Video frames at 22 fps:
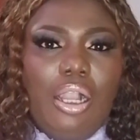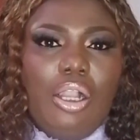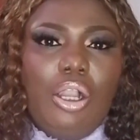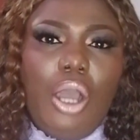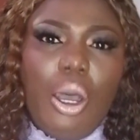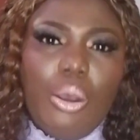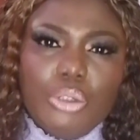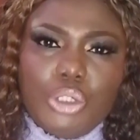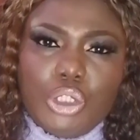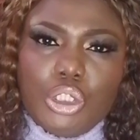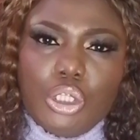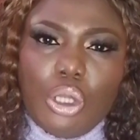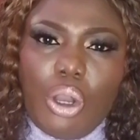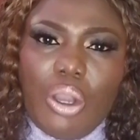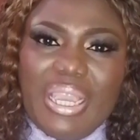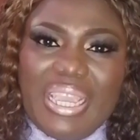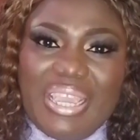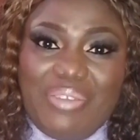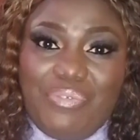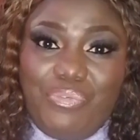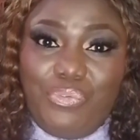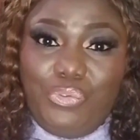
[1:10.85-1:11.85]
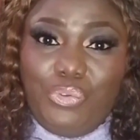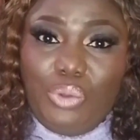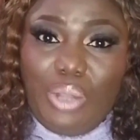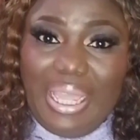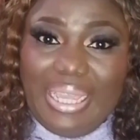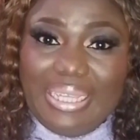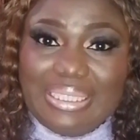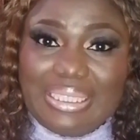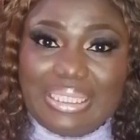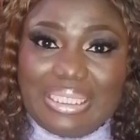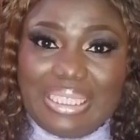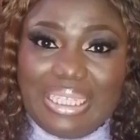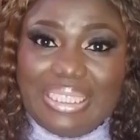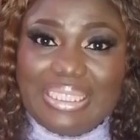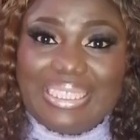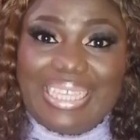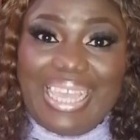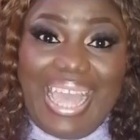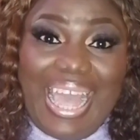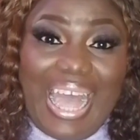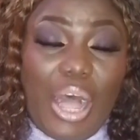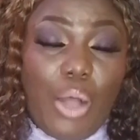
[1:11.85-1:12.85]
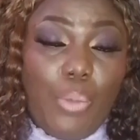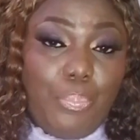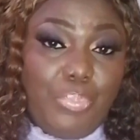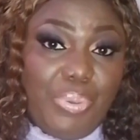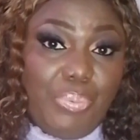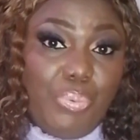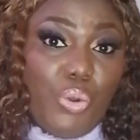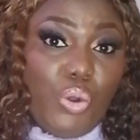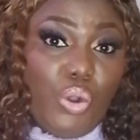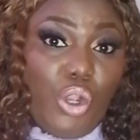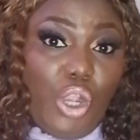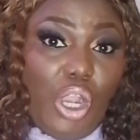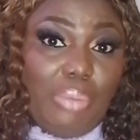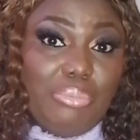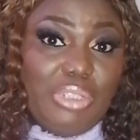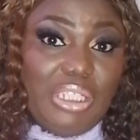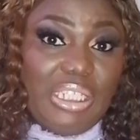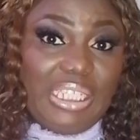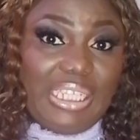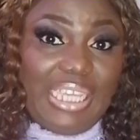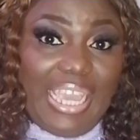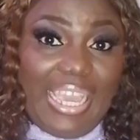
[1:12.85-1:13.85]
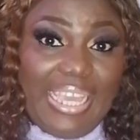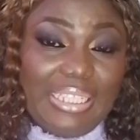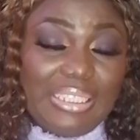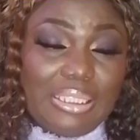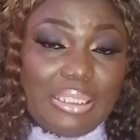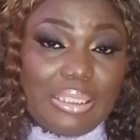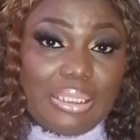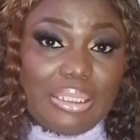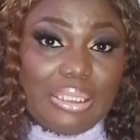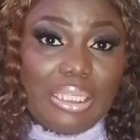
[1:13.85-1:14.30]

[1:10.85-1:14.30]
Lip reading: Culture influences how people communicate,